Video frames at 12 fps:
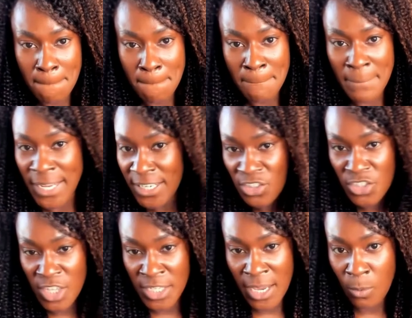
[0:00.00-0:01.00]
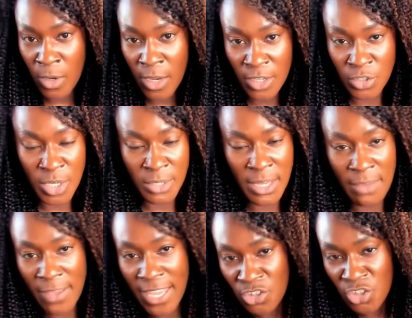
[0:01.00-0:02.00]
manage the network and don't have
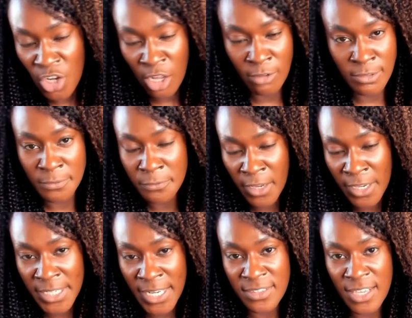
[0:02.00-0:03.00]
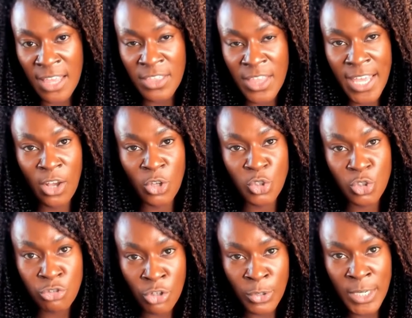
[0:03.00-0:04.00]
HR and finance, and they are
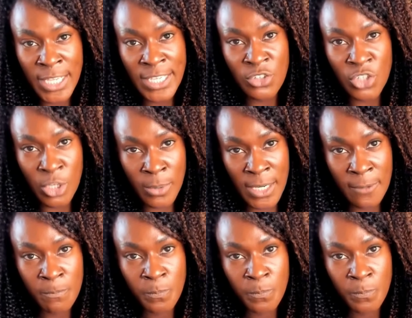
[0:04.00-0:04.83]
truly doing